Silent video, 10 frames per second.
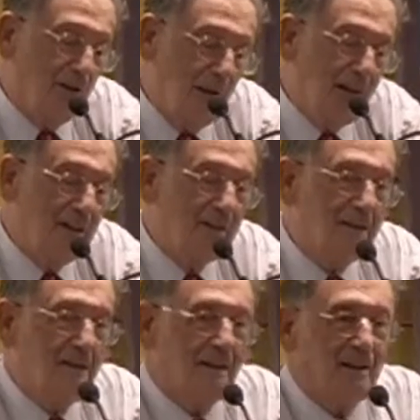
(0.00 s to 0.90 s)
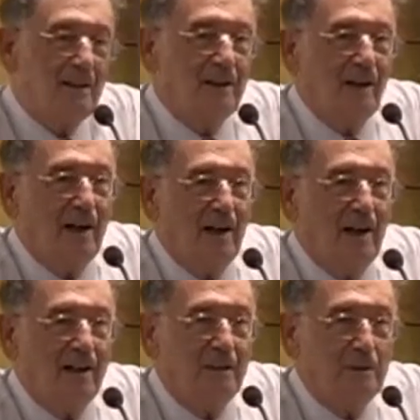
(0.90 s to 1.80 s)
All right, uh,
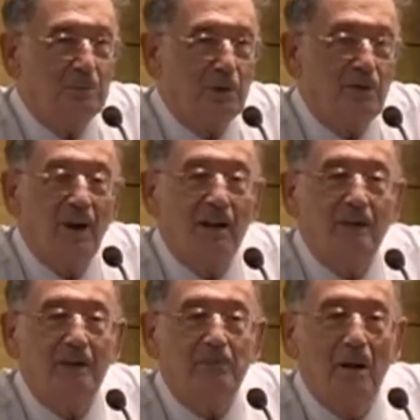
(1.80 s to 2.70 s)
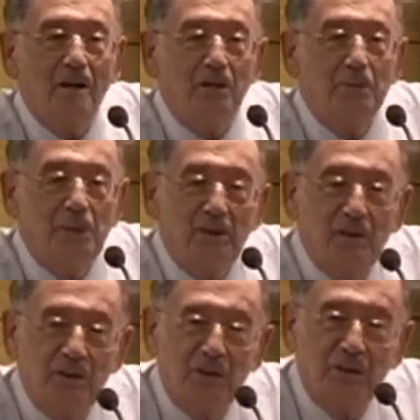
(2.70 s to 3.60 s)
I, provided my
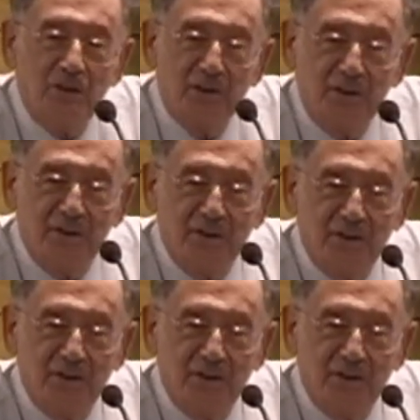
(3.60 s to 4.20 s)
superior authority